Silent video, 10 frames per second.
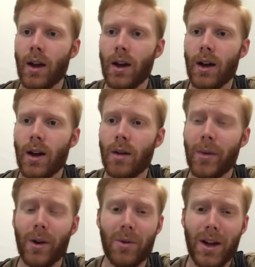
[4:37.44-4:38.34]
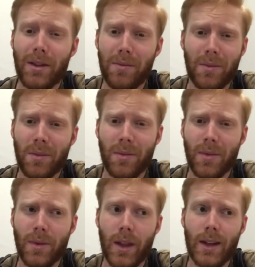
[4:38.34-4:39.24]
I read
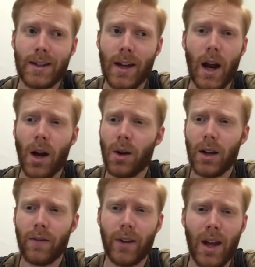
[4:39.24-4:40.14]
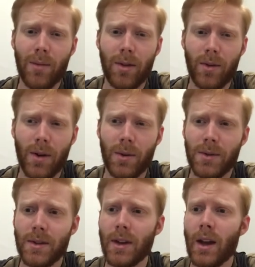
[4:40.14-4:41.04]
the entirety of Game of
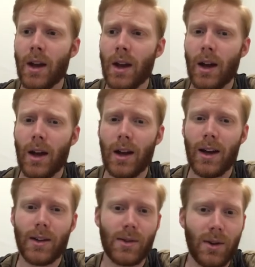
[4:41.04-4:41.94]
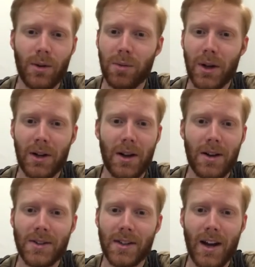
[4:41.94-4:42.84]
Thrones. I started playing a lot
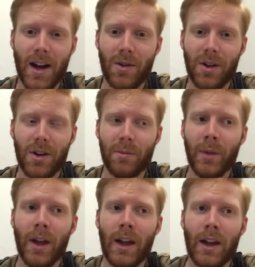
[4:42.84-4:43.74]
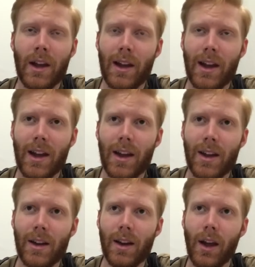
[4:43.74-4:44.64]
of Skyrim,
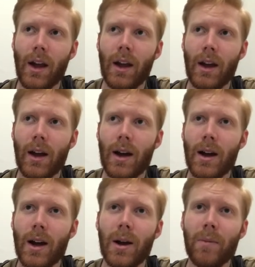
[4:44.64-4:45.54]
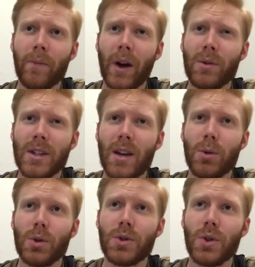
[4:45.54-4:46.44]
and I was
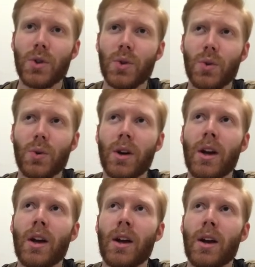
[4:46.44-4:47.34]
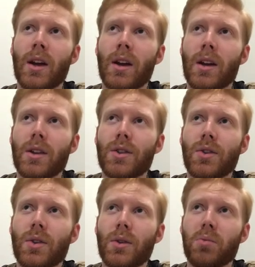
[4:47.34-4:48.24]
able to
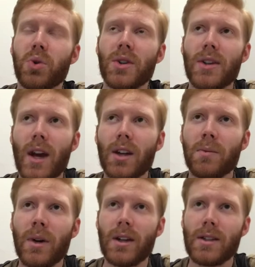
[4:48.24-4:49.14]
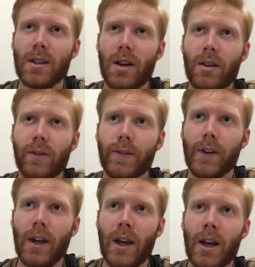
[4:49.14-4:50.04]
protect myself
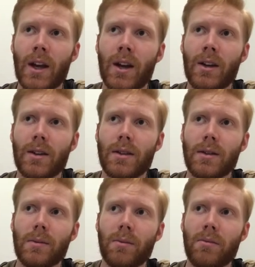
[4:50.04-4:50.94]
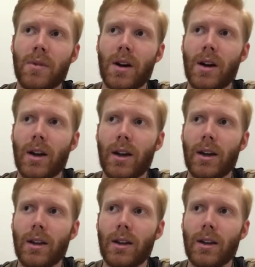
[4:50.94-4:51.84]
and my